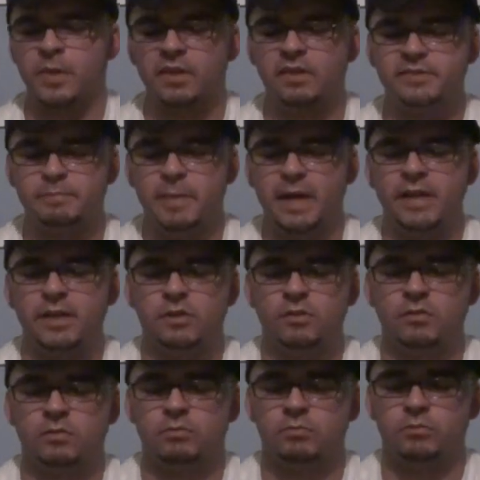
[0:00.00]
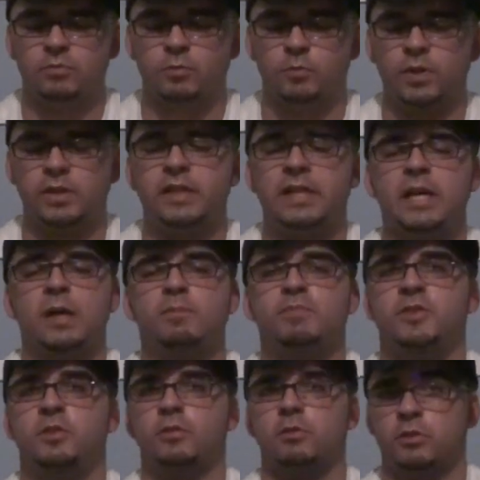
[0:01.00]
this manual really
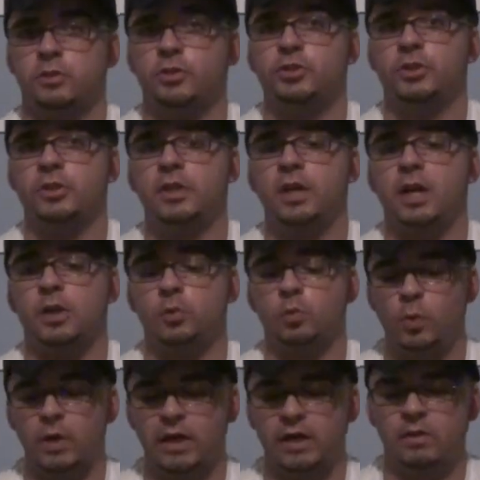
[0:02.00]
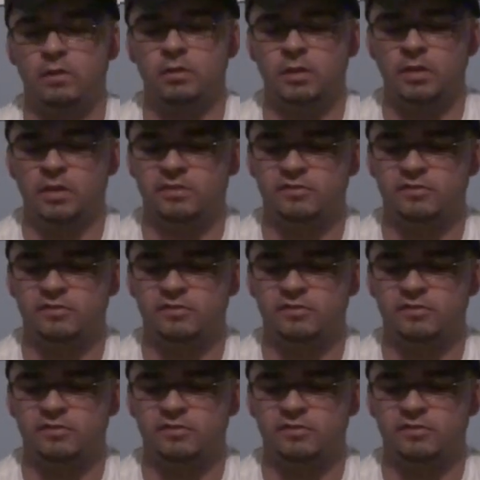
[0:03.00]
helps you learn your gun well.